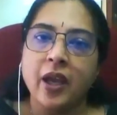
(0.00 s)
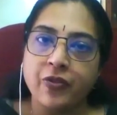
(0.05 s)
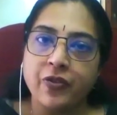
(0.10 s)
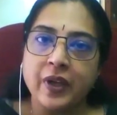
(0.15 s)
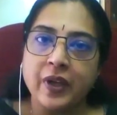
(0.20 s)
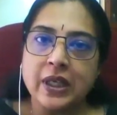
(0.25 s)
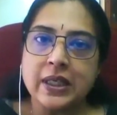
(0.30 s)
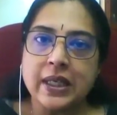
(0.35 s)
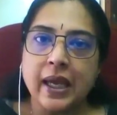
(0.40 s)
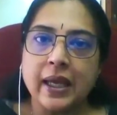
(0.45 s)
If
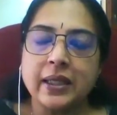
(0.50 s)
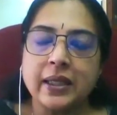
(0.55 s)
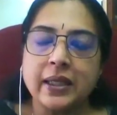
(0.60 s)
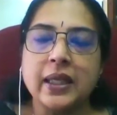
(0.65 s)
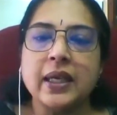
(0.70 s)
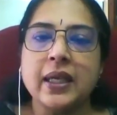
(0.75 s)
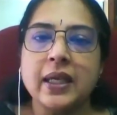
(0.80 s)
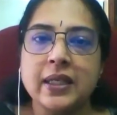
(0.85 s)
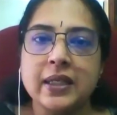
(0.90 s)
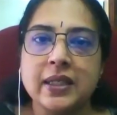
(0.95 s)
we take
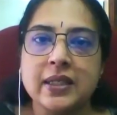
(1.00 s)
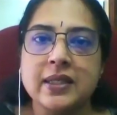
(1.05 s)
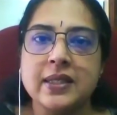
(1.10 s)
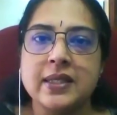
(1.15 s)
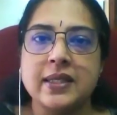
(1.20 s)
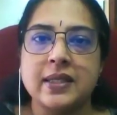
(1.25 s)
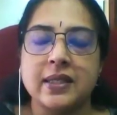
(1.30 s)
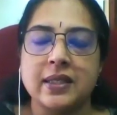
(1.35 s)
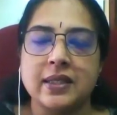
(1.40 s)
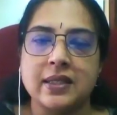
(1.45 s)
the
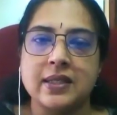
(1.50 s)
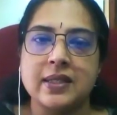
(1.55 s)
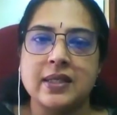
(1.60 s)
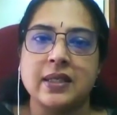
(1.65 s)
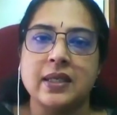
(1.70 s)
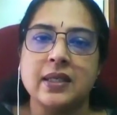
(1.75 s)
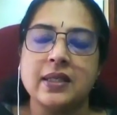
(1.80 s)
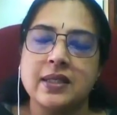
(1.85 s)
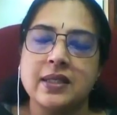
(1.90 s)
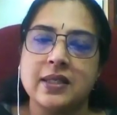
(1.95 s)
Indian
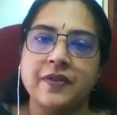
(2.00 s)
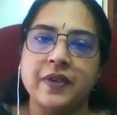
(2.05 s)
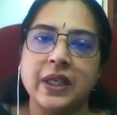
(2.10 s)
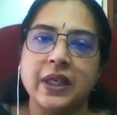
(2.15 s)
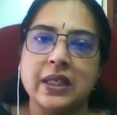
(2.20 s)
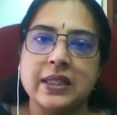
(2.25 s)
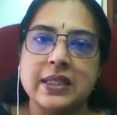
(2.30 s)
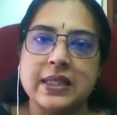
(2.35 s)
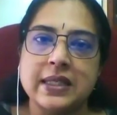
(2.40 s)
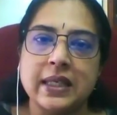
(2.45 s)
statistics, we
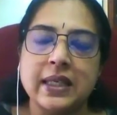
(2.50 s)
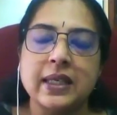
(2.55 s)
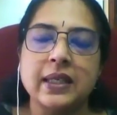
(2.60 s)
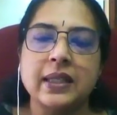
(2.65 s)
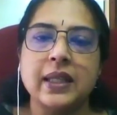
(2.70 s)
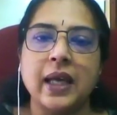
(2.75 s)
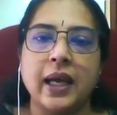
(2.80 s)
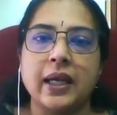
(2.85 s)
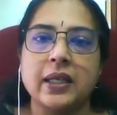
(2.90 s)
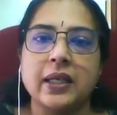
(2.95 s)
can
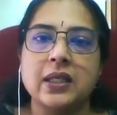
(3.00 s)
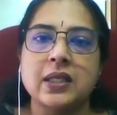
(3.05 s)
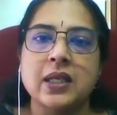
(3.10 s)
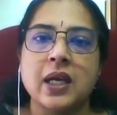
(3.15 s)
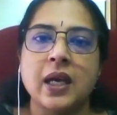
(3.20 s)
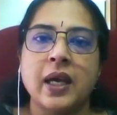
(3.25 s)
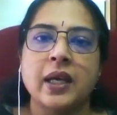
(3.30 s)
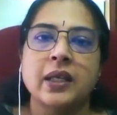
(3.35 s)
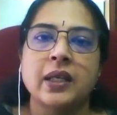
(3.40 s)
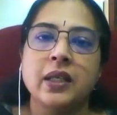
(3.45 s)
see that
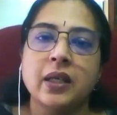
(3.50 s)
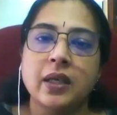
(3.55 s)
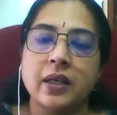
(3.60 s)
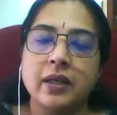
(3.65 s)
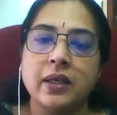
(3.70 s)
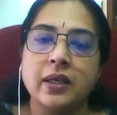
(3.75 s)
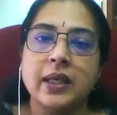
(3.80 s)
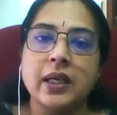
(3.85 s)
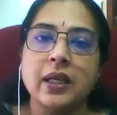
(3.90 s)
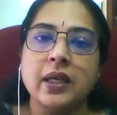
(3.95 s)

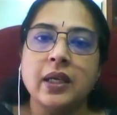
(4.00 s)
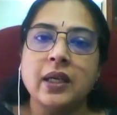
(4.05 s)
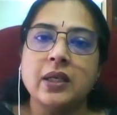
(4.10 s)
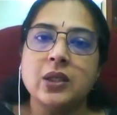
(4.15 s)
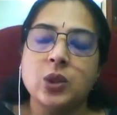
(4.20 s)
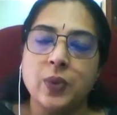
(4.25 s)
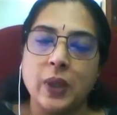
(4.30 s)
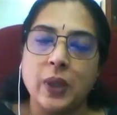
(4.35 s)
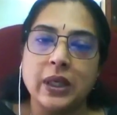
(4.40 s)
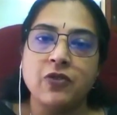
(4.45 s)

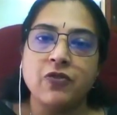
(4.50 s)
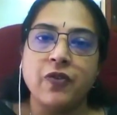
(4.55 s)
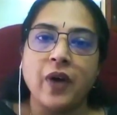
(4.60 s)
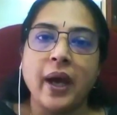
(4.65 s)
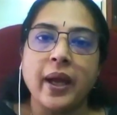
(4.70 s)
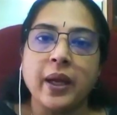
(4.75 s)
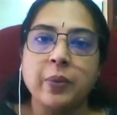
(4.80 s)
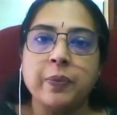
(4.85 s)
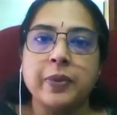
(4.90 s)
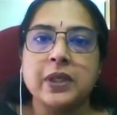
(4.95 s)
nearly
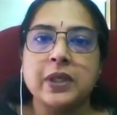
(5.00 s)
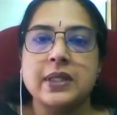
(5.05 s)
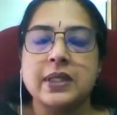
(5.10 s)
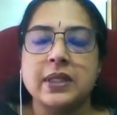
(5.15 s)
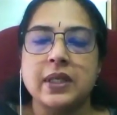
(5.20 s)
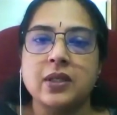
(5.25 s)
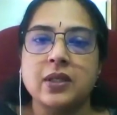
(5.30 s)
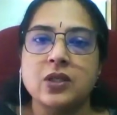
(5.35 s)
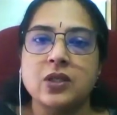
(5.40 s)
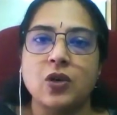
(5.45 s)

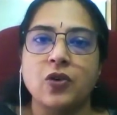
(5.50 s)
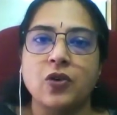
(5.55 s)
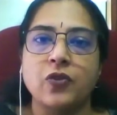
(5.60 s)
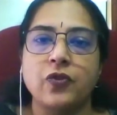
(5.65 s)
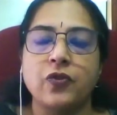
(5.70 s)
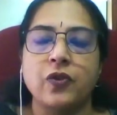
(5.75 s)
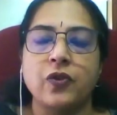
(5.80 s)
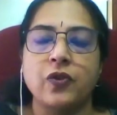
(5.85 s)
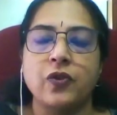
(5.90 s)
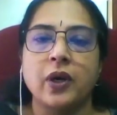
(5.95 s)
25%
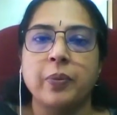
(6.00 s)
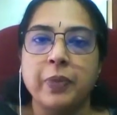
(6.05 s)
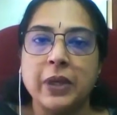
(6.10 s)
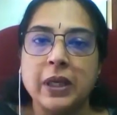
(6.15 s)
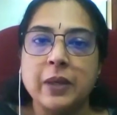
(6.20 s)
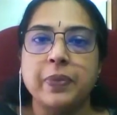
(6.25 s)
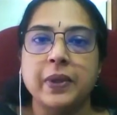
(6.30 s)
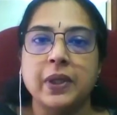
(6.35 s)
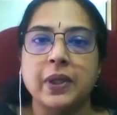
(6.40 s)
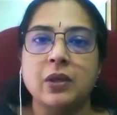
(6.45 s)
of
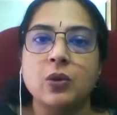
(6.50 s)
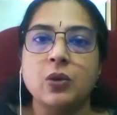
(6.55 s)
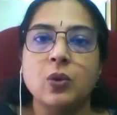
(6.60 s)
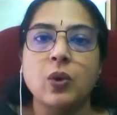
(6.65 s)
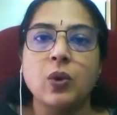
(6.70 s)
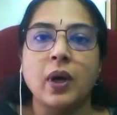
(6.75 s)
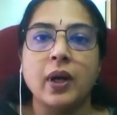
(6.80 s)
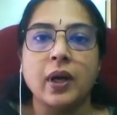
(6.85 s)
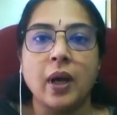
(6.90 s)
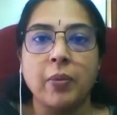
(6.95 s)
people
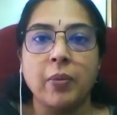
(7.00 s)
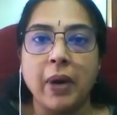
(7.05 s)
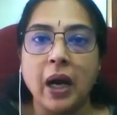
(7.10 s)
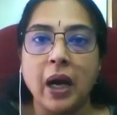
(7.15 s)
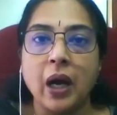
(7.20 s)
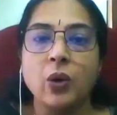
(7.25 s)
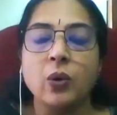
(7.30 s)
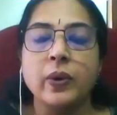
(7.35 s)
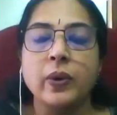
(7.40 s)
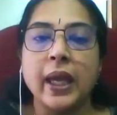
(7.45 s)
who are
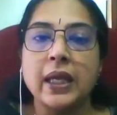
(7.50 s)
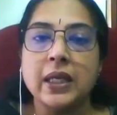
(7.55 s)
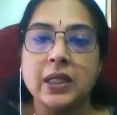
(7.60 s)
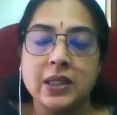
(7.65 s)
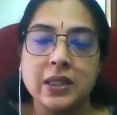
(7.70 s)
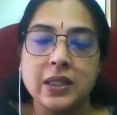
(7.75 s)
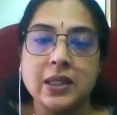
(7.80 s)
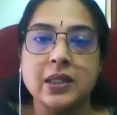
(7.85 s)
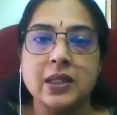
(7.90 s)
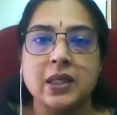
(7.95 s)
above
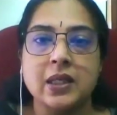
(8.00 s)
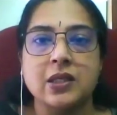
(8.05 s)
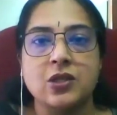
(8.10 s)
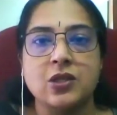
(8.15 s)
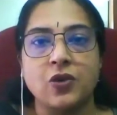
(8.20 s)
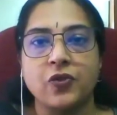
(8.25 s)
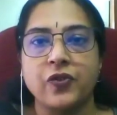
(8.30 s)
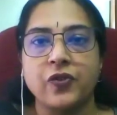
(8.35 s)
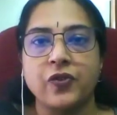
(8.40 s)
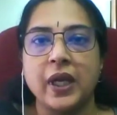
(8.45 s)
18 years
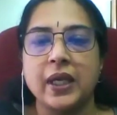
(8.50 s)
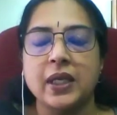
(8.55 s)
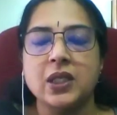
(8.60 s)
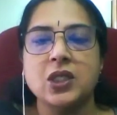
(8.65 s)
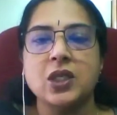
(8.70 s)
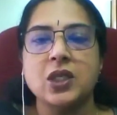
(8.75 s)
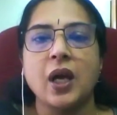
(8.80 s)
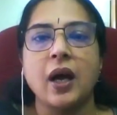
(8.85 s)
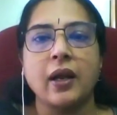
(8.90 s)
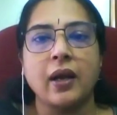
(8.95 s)
of
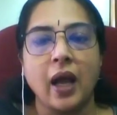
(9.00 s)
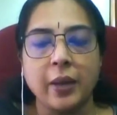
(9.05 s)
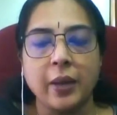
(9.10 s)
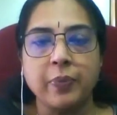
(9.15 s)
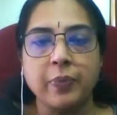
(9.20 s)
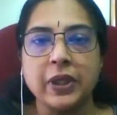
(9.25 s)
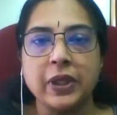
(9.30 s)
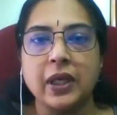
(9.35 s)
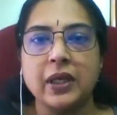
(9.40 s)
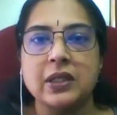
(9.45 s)
age are
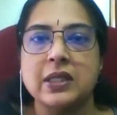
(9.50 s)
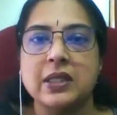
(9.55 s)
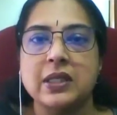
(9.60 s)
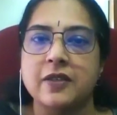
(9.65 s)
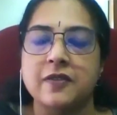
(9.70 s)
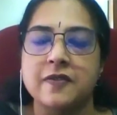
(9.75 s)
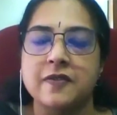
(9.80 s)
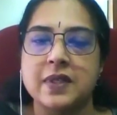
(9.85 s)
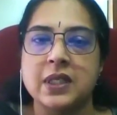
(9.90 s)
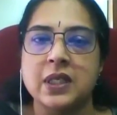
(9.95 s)

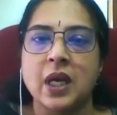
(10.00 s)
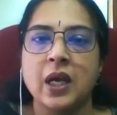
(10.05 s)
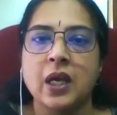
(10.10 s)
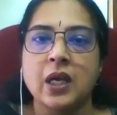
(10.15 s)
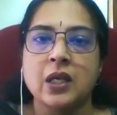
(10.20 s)
hypertensives.